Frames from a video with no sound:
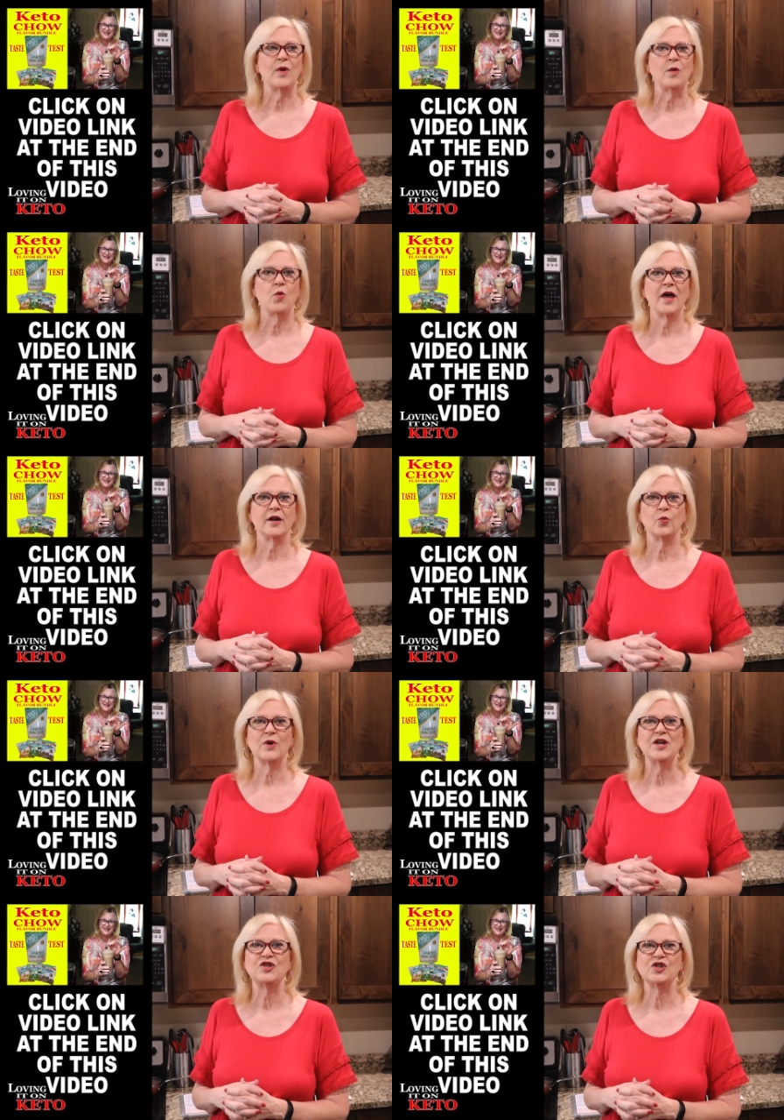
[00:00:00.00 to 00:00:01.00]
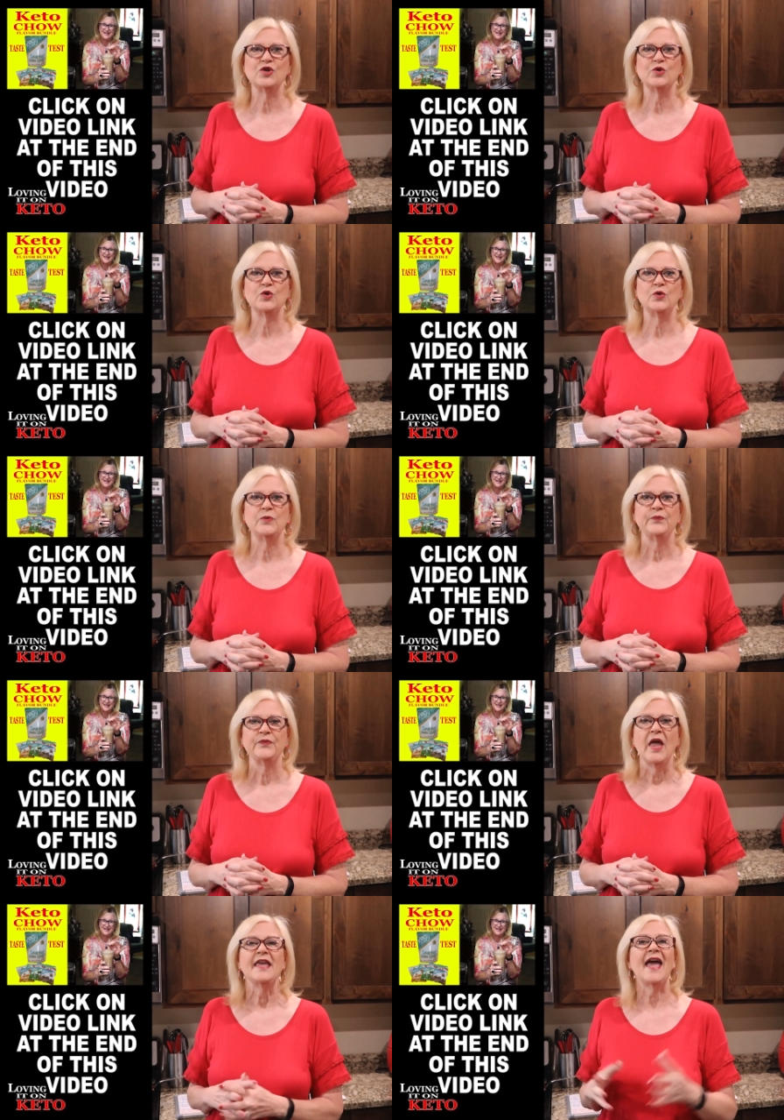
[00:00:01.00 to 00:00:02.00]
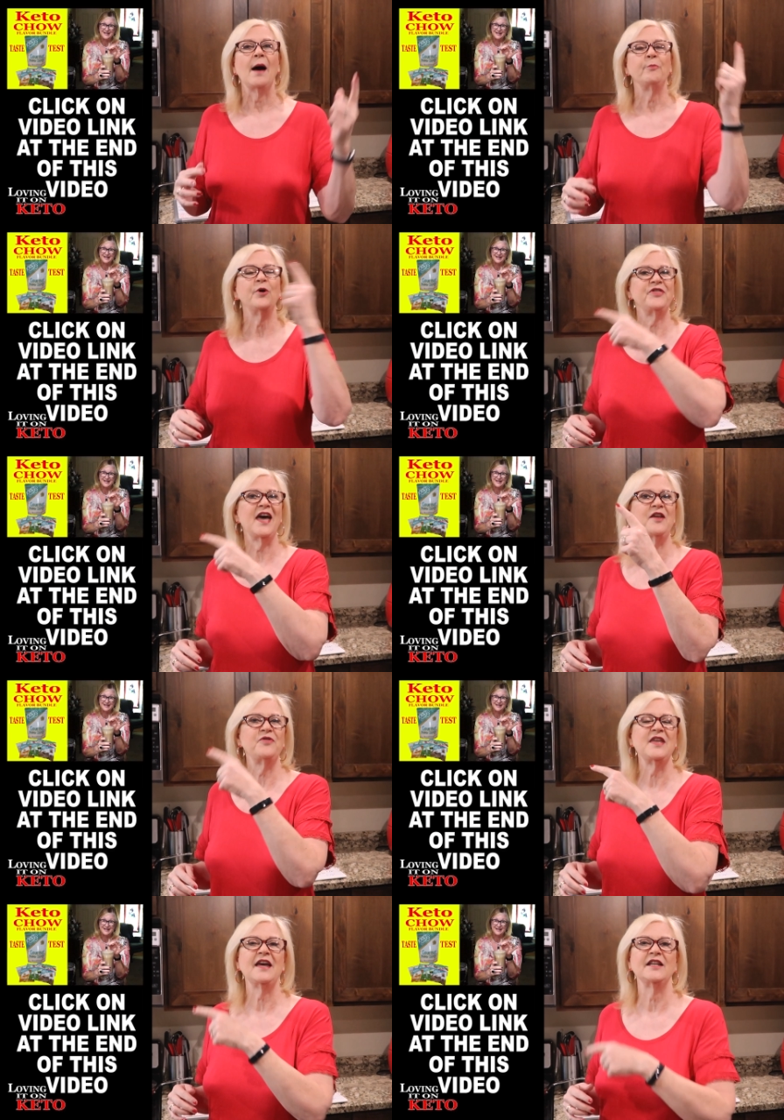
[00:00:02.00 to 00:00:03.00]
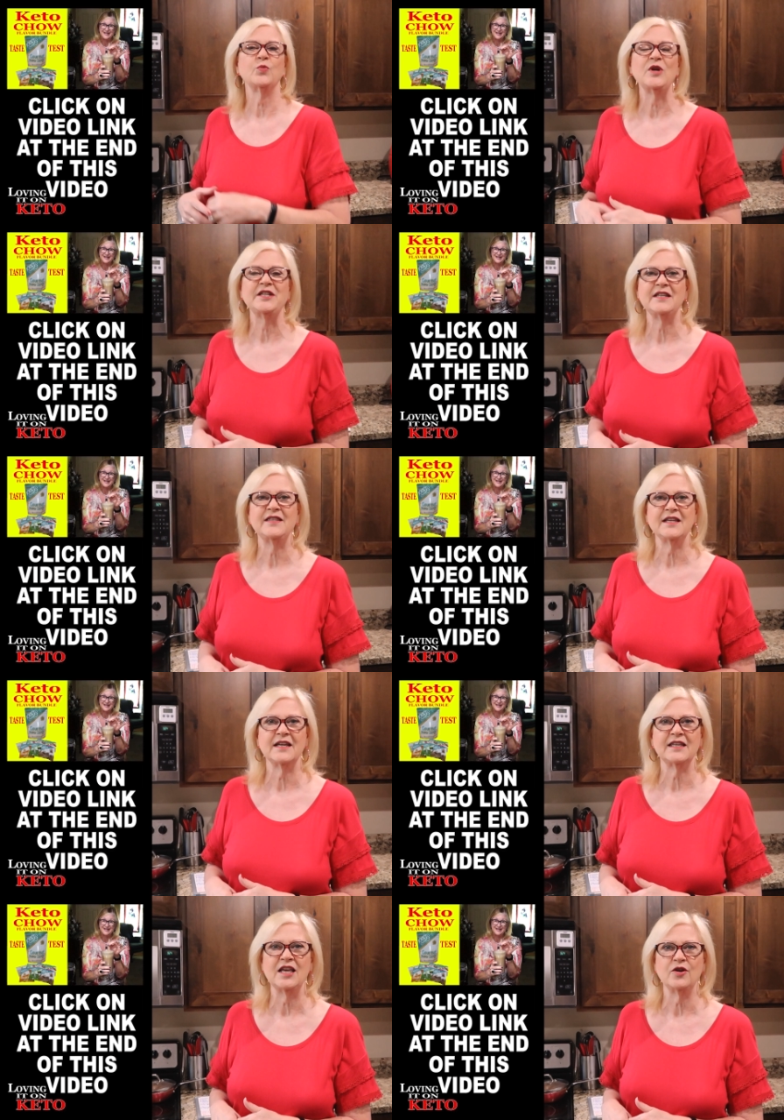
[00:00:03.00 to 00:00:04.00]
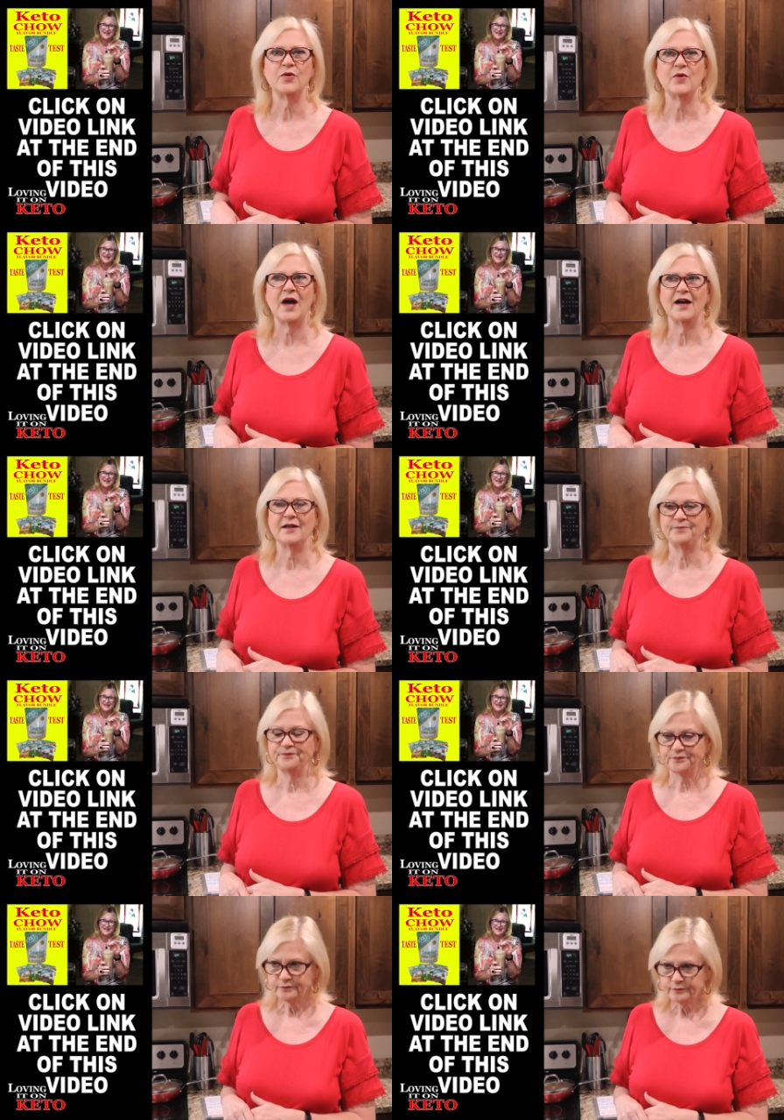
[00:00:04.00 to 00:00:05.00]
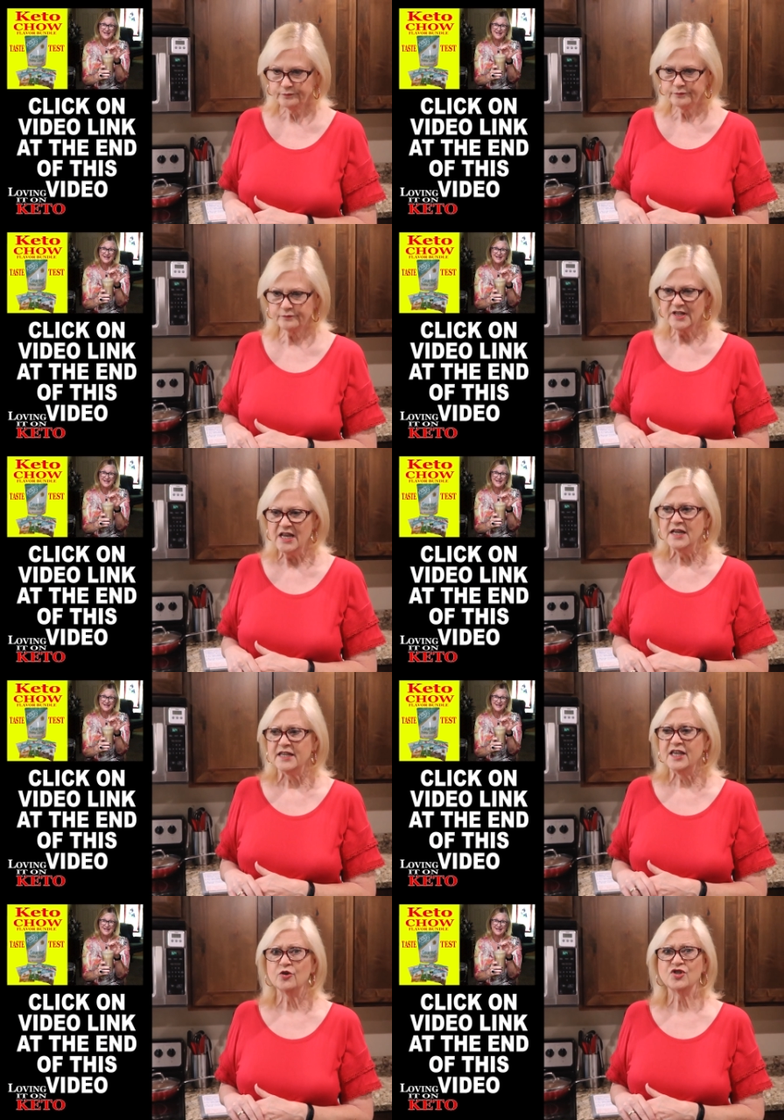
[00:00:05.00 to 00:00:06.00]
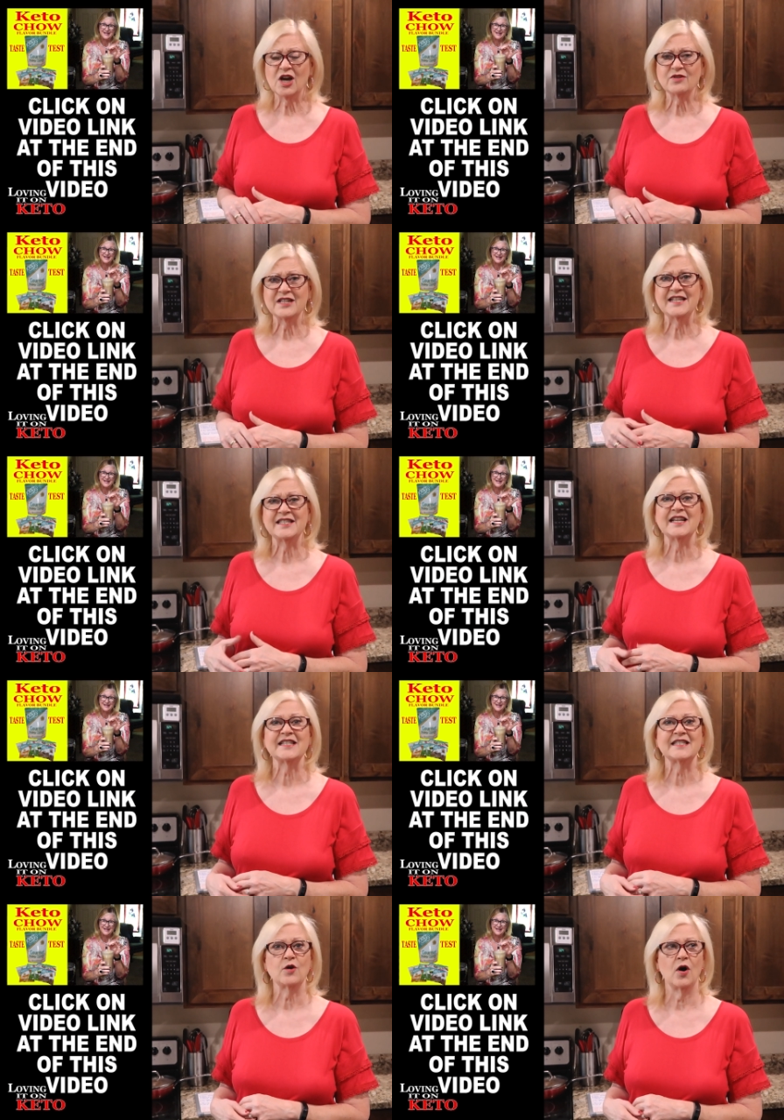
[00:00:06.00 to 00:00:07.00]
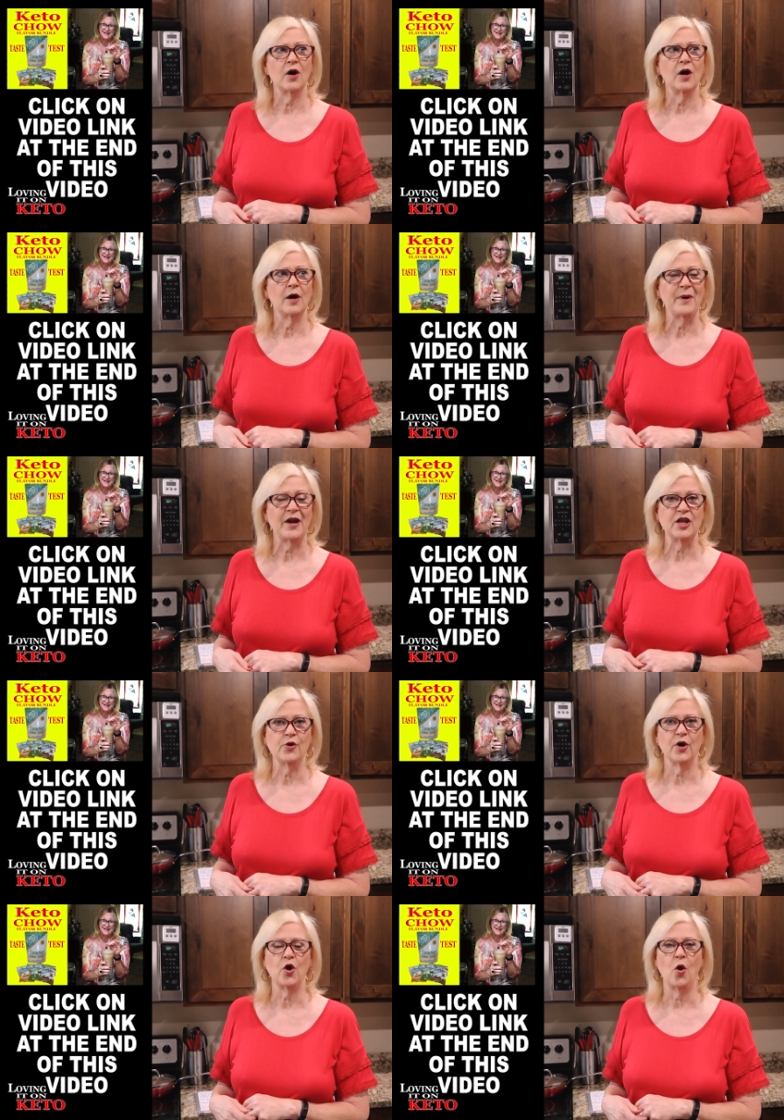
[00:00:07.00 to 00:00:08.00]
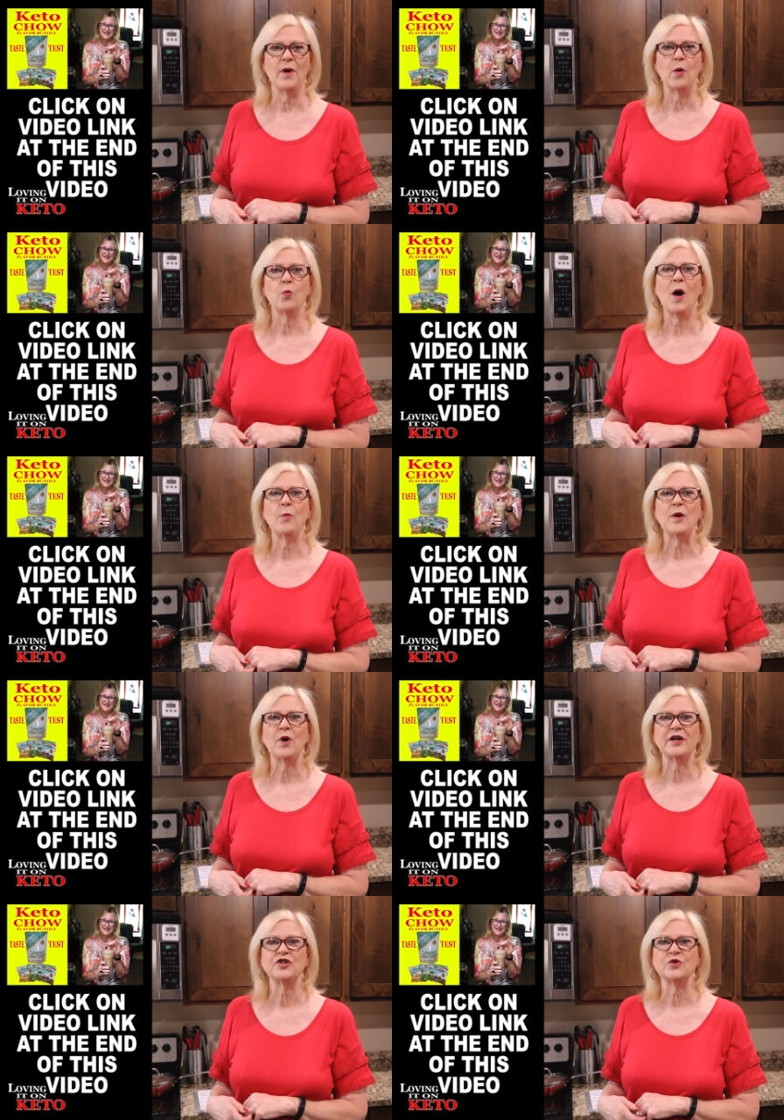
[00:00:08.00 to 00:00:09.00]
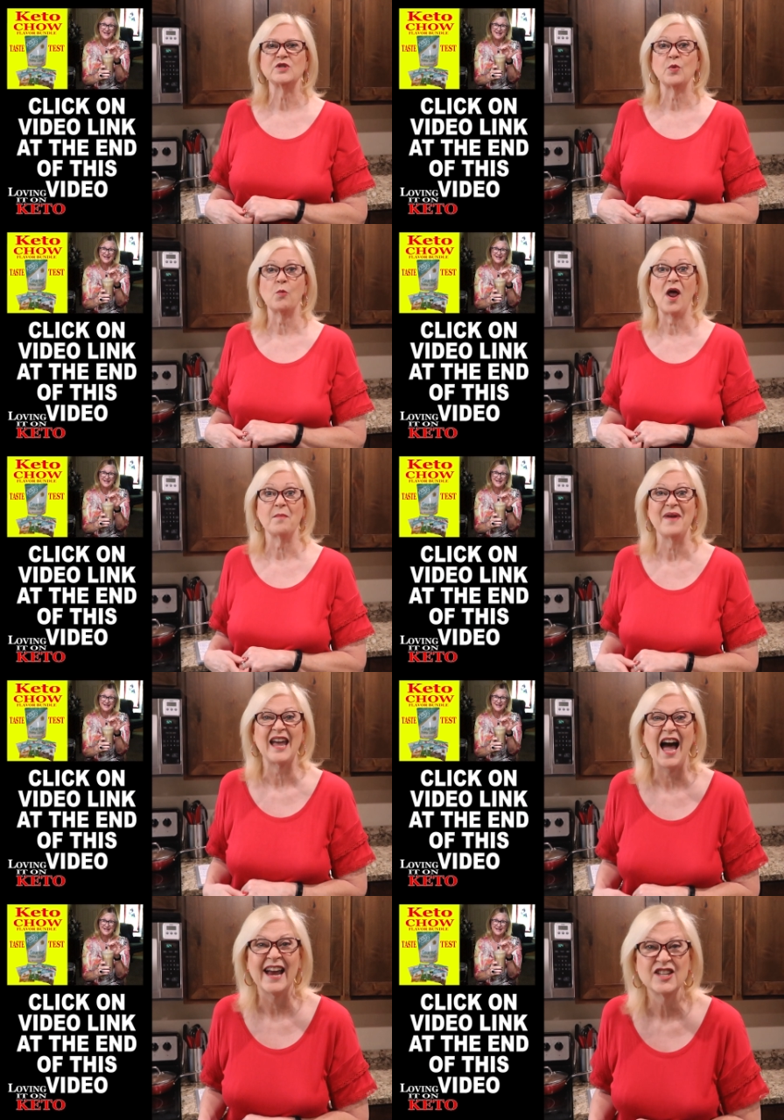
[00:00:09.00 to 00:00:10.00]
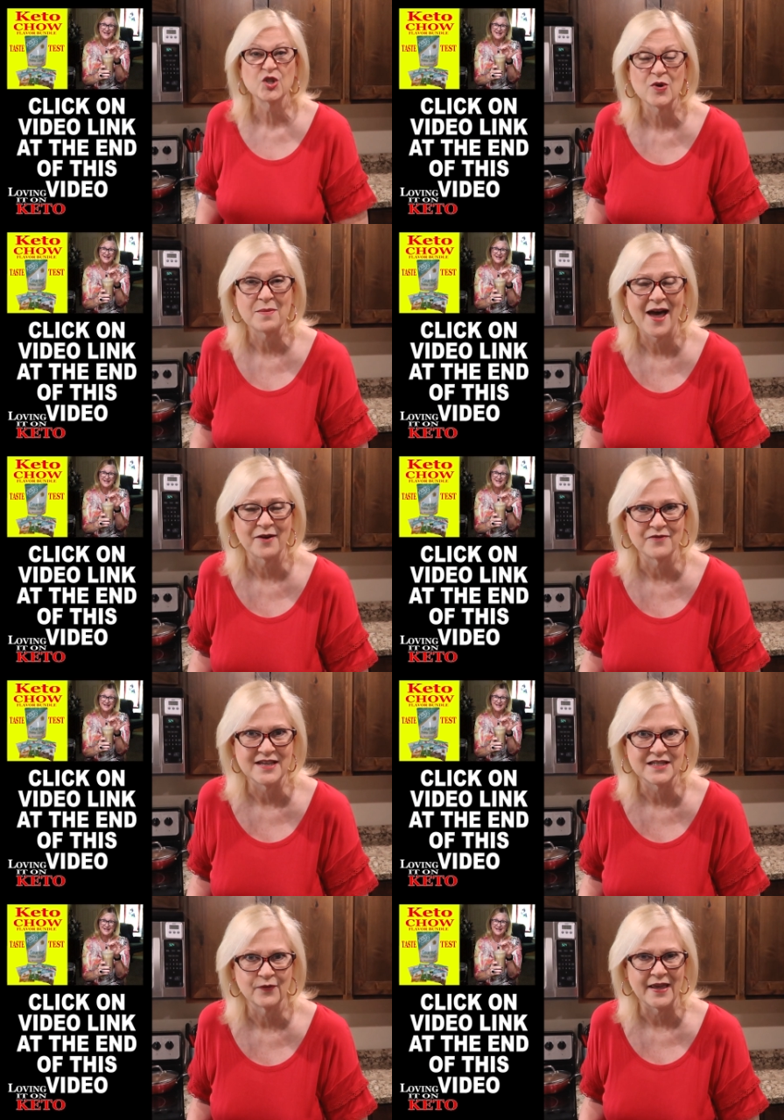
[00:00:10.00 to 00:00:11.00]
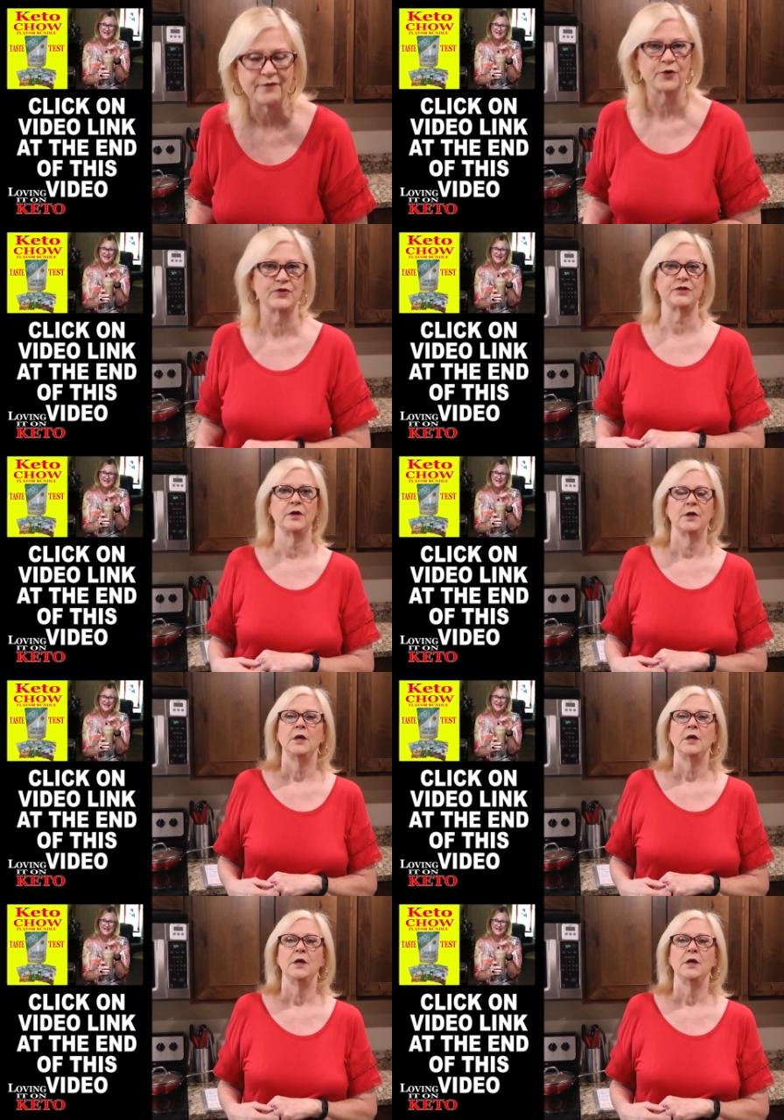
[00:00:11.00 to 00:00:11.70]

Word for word: you we want me to put it up? Yeah, put that at the end. We did the keto um, Keto Chow taste test uh, about a year ago, but what we want to do is we want to make ice cream out of these flavors.